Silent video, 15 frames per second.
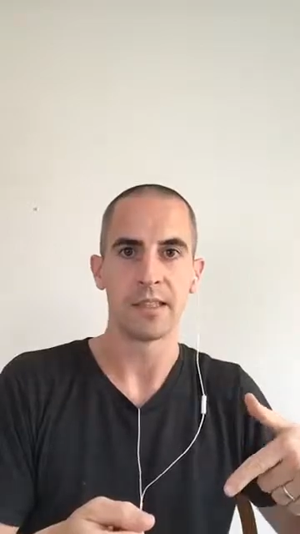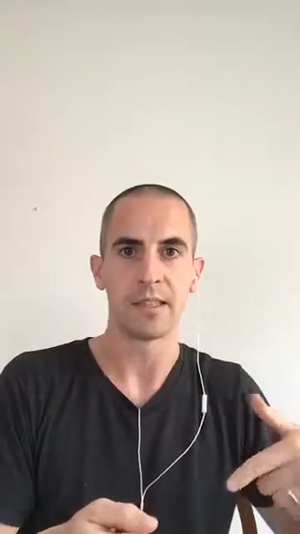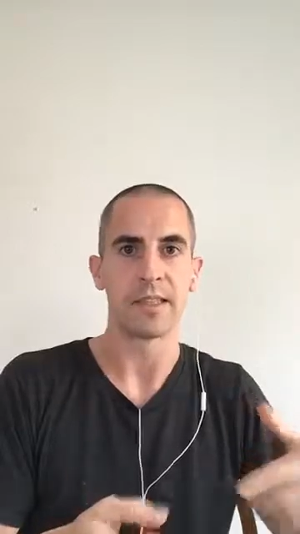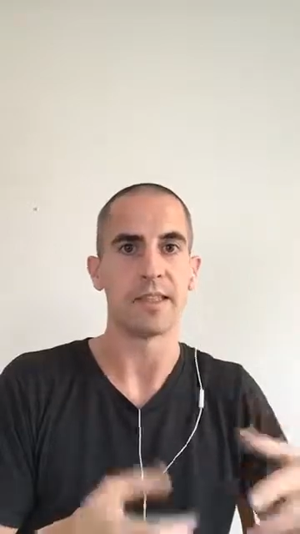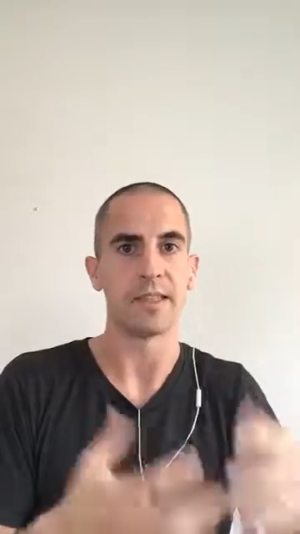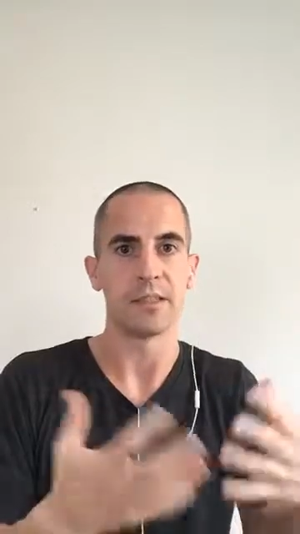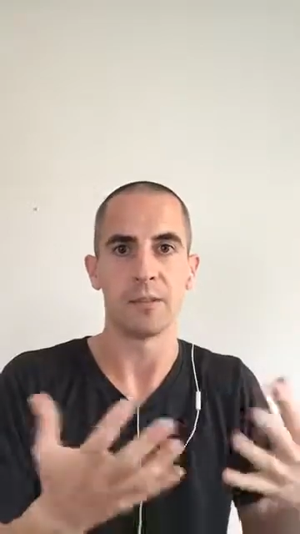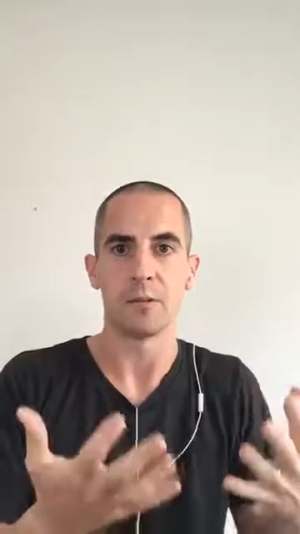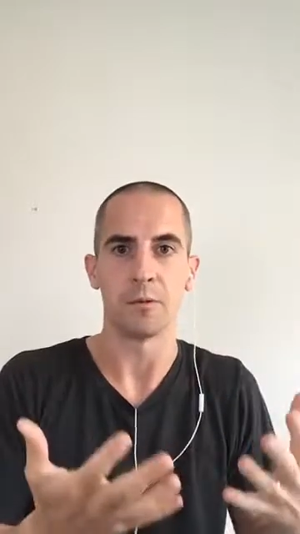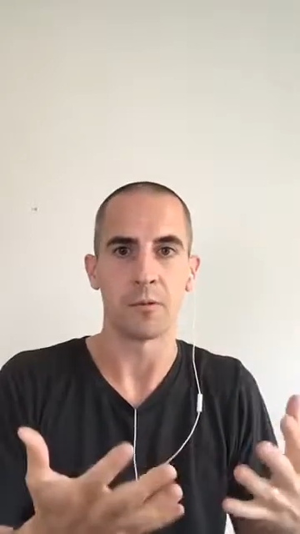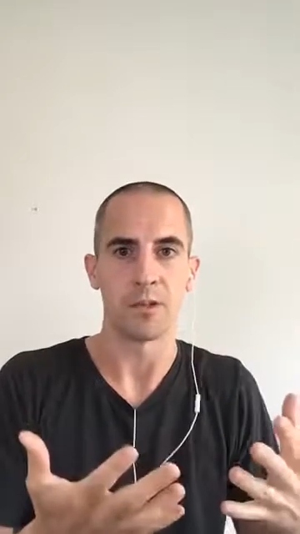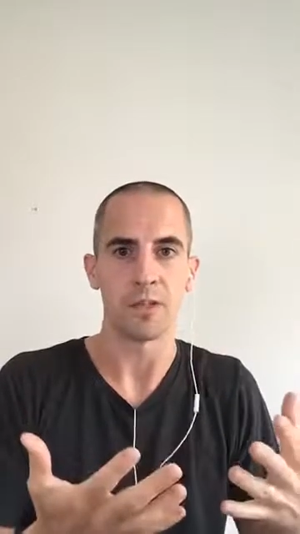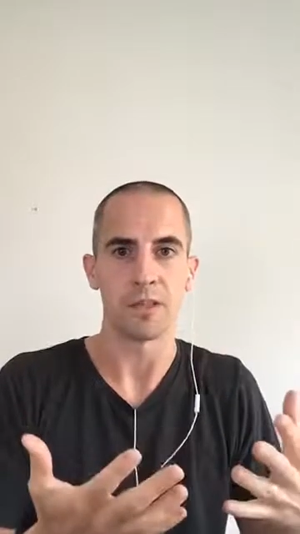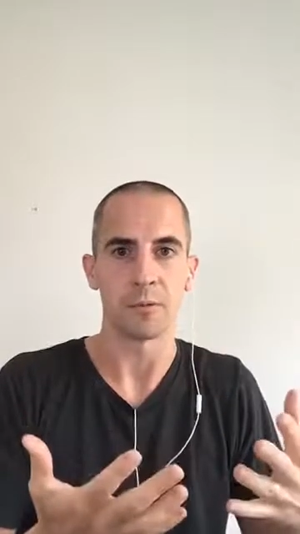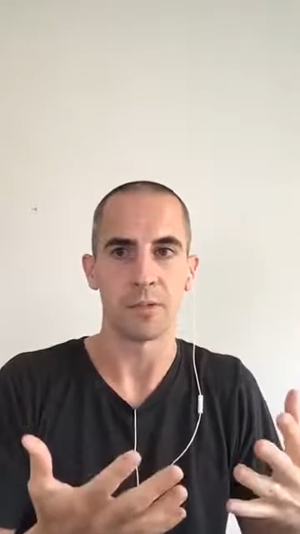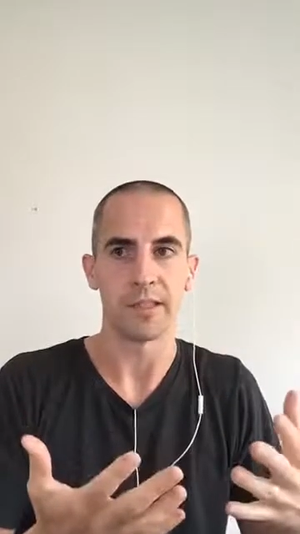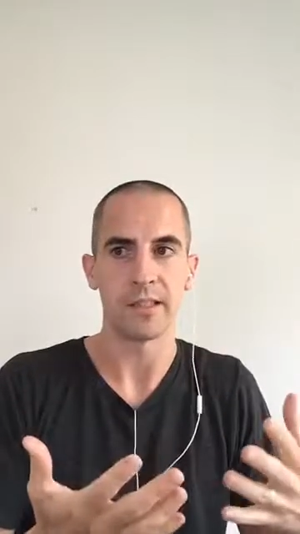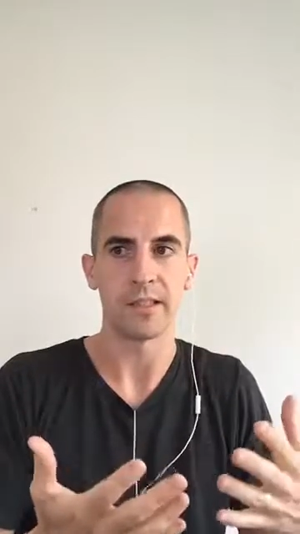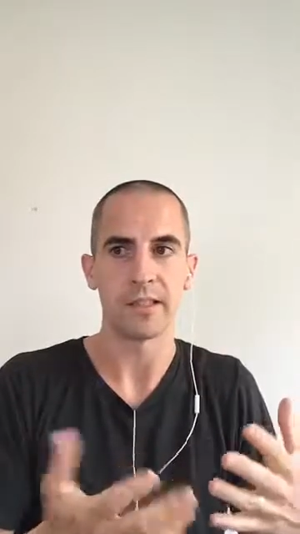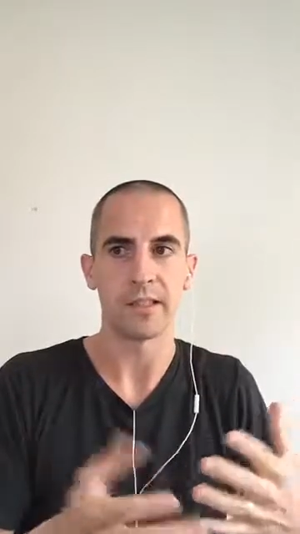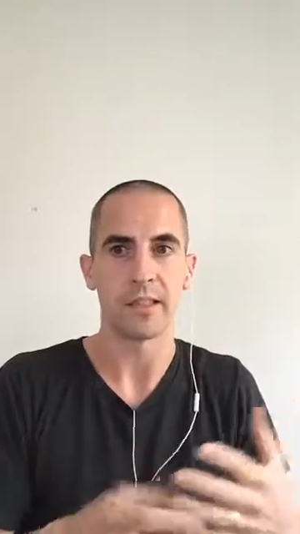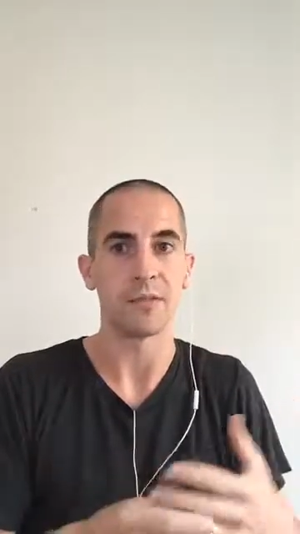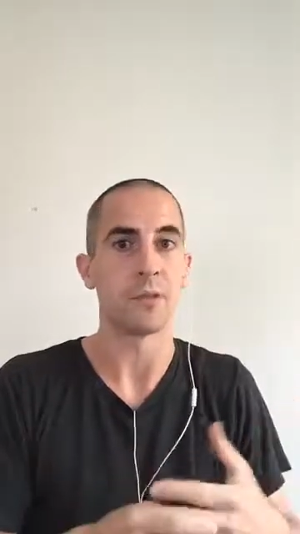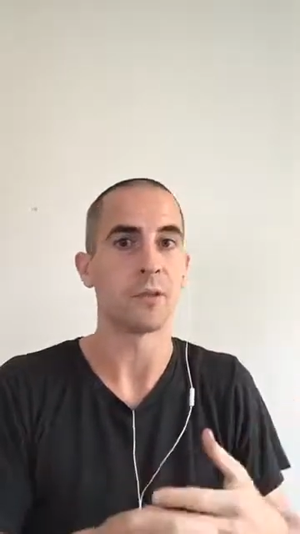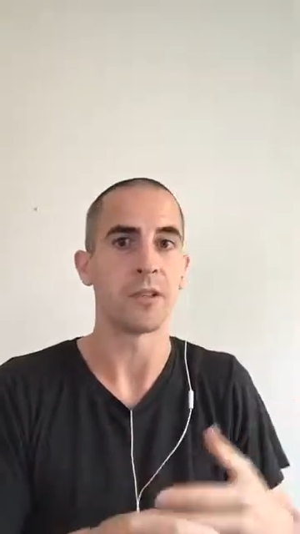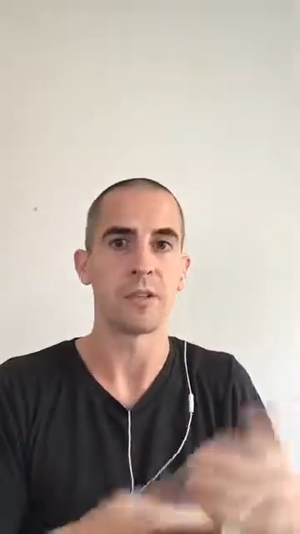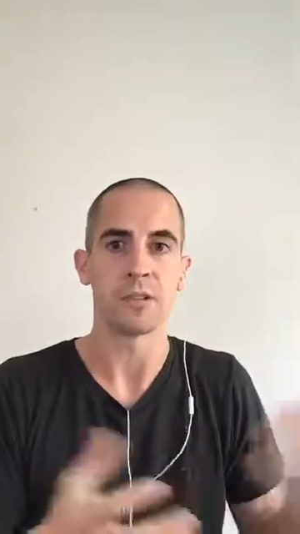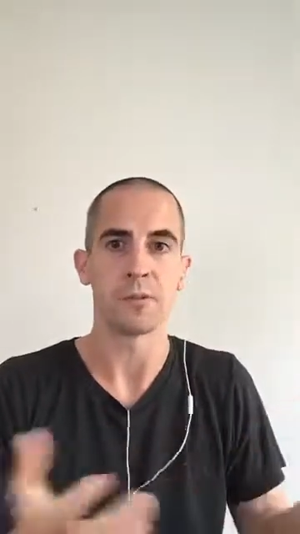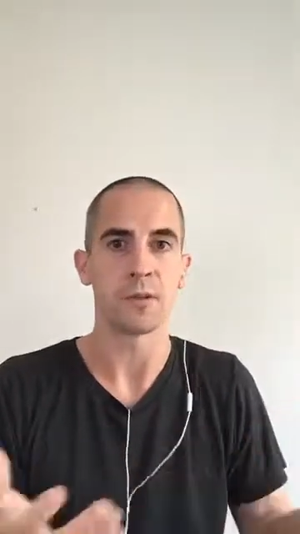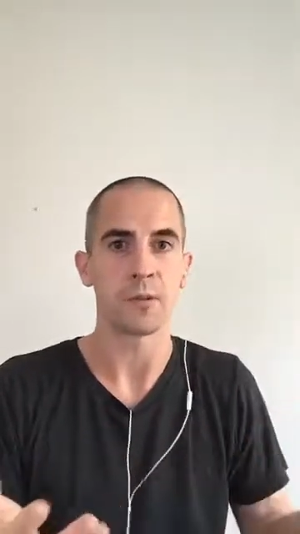and you do it once a week. If you want to
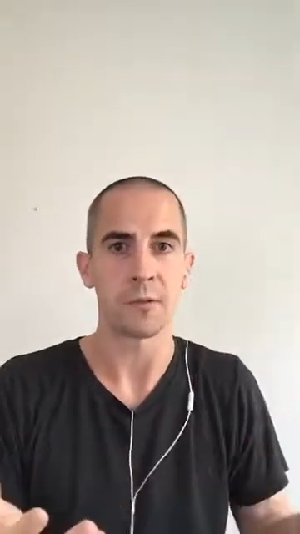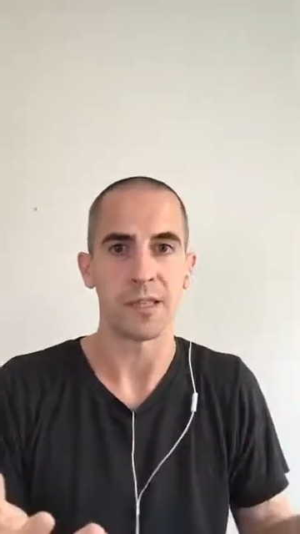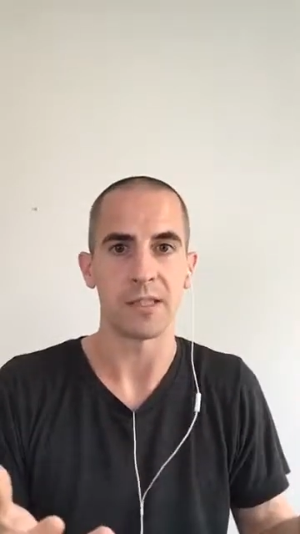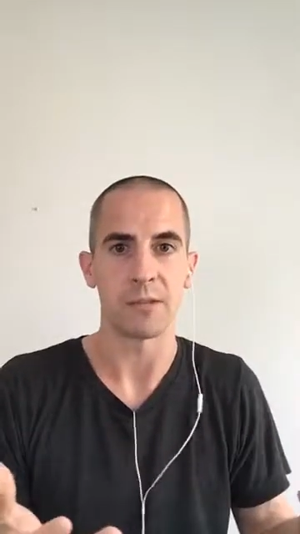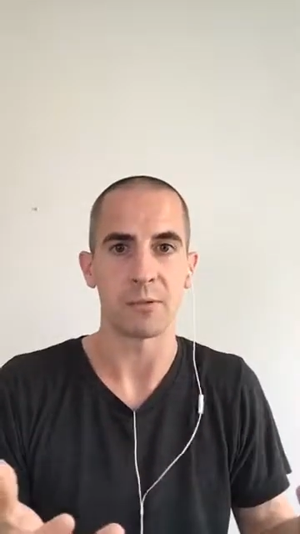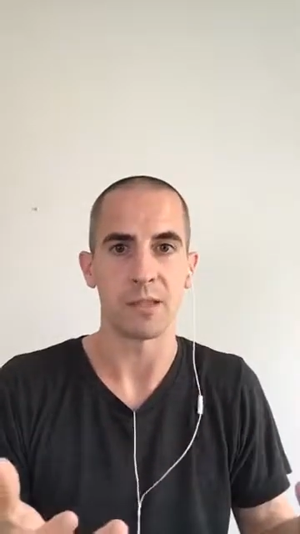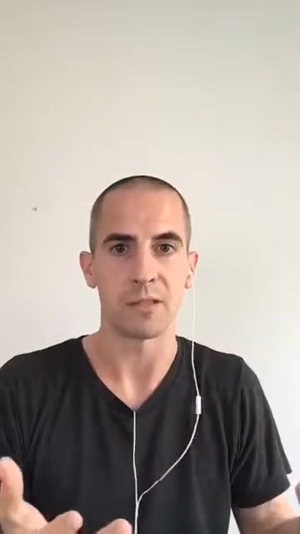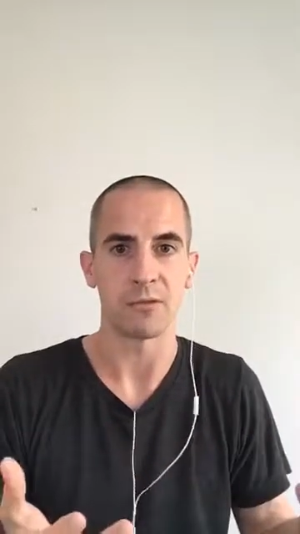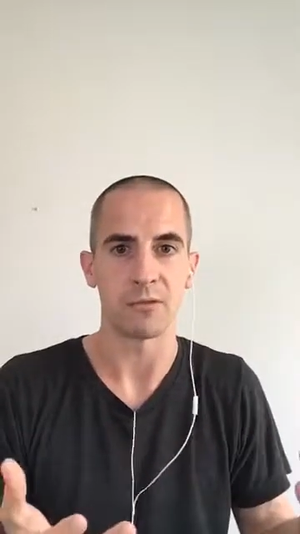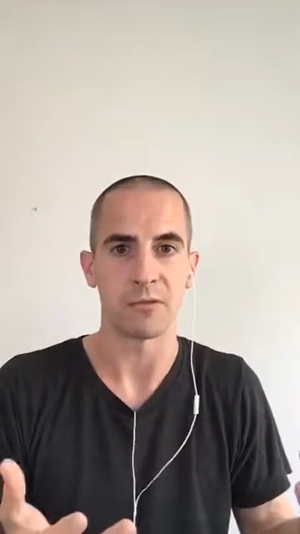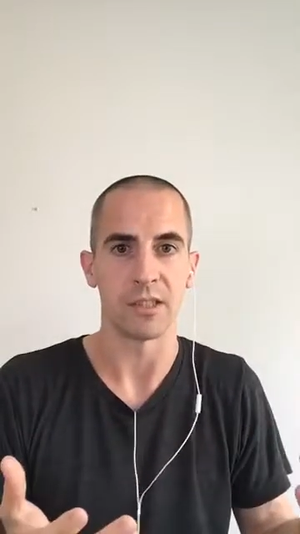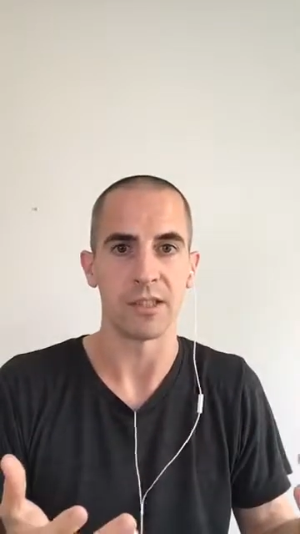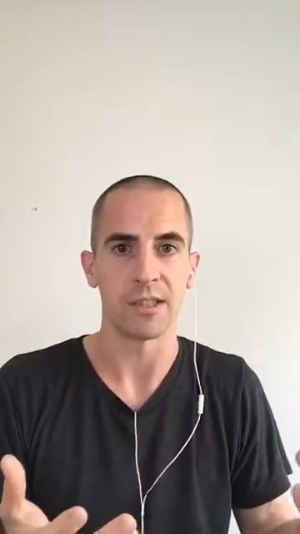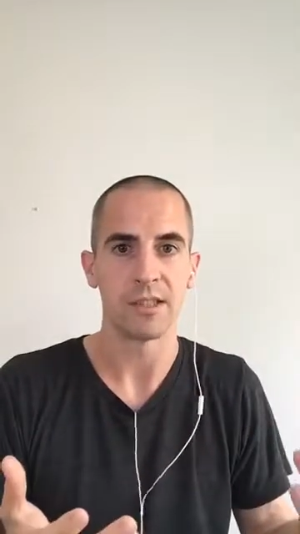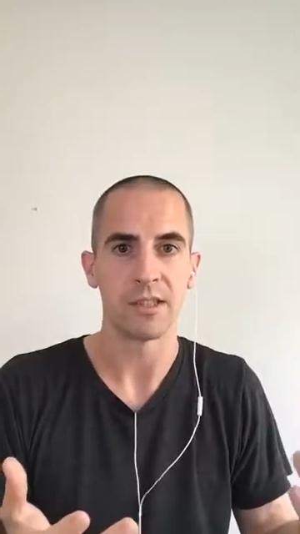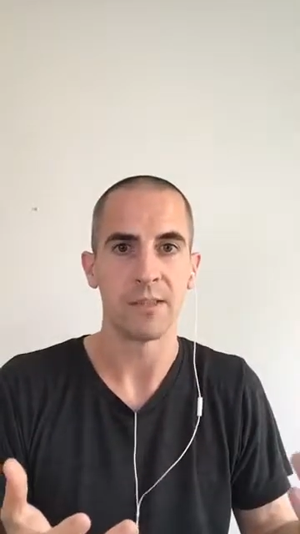do it twice a week, great.